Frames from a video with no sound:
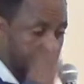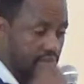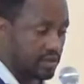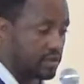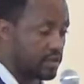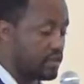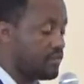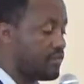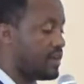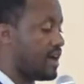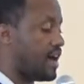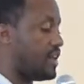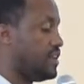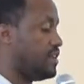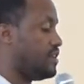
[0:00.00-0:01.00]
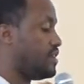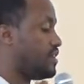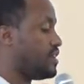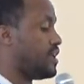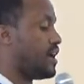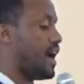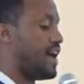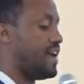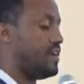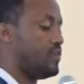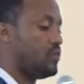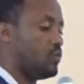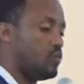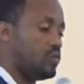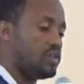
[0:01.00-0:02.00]
given an entity I
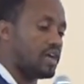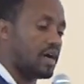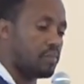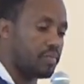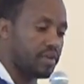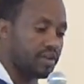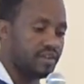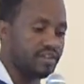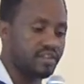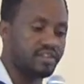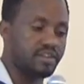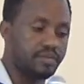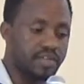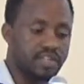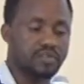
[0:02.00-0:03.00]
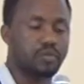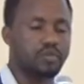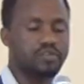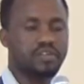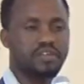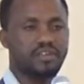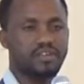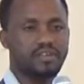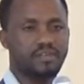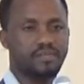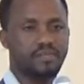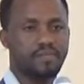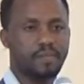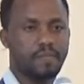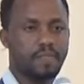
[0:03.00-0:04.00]
which appear in the subject position
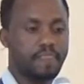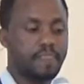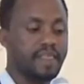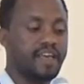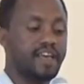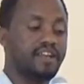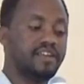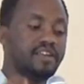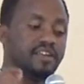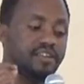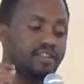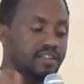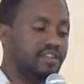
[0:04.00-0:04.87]
and entity